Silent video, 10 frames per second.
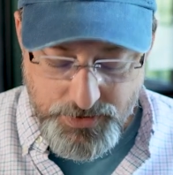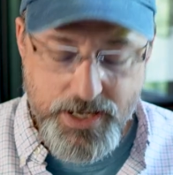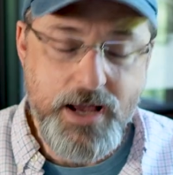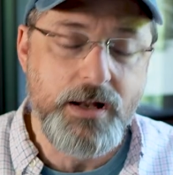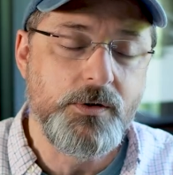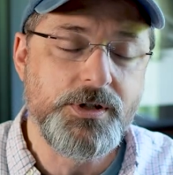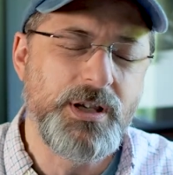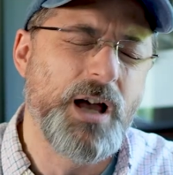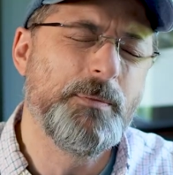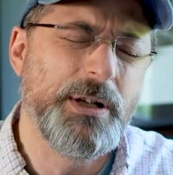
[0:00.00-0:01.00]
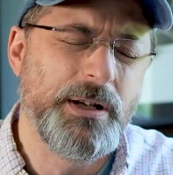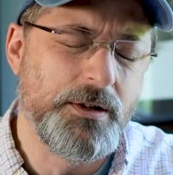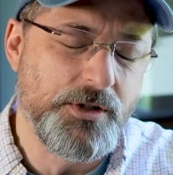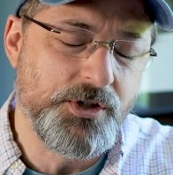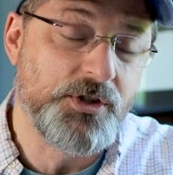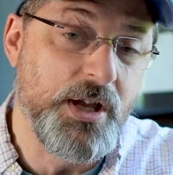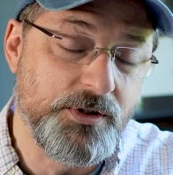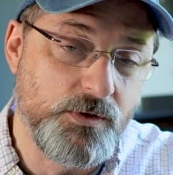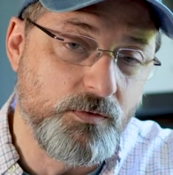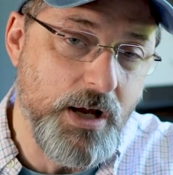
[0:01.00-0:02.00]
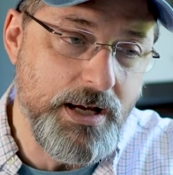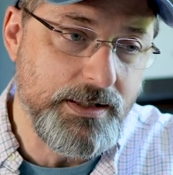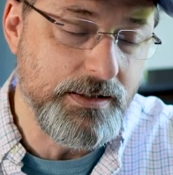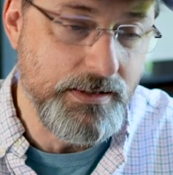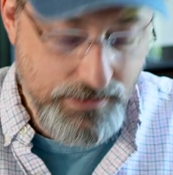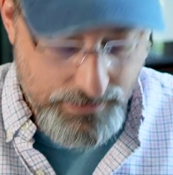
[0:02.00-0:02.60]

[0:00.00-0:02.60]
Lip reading: piano is coming in on the center right,